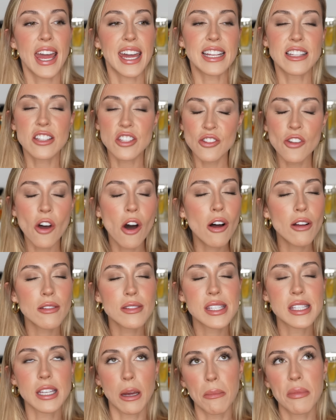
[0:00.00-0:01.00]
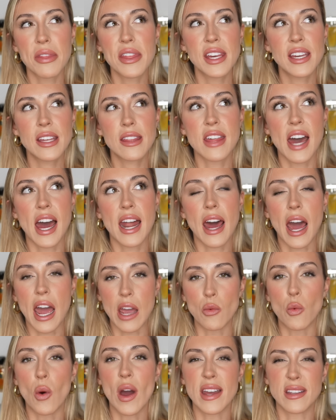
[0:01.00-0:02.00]
it's not something that I
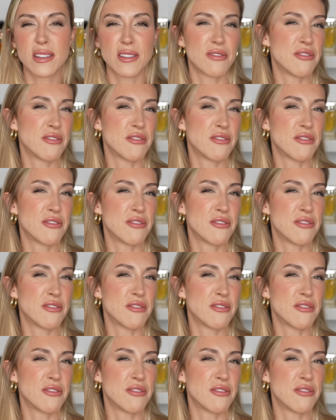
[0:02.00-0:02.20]
wear to